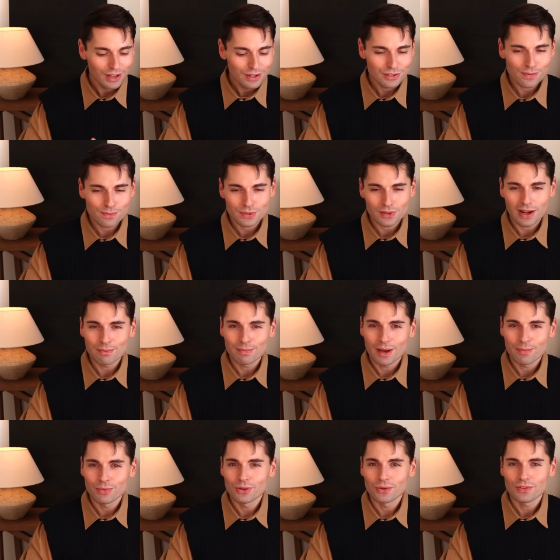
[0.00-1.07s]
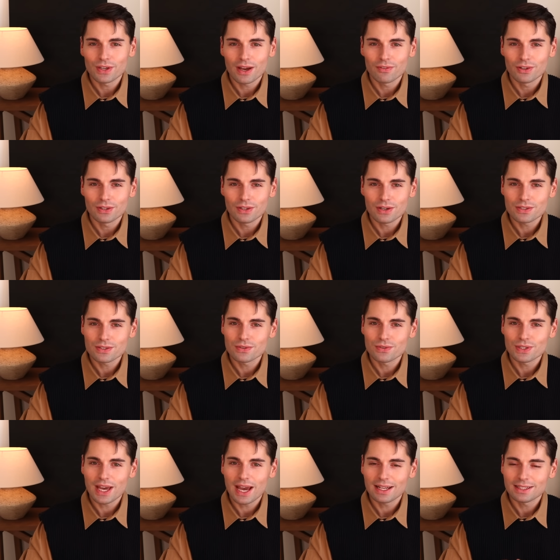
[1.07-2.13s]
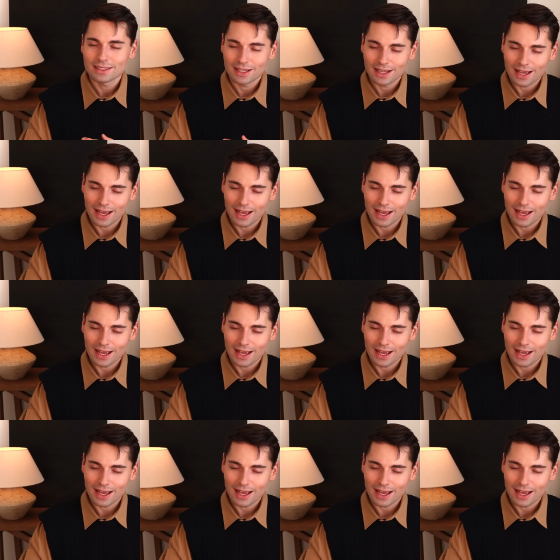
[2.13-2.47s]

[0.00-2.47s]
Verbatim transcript: subscribe down below if you haven't done so yet,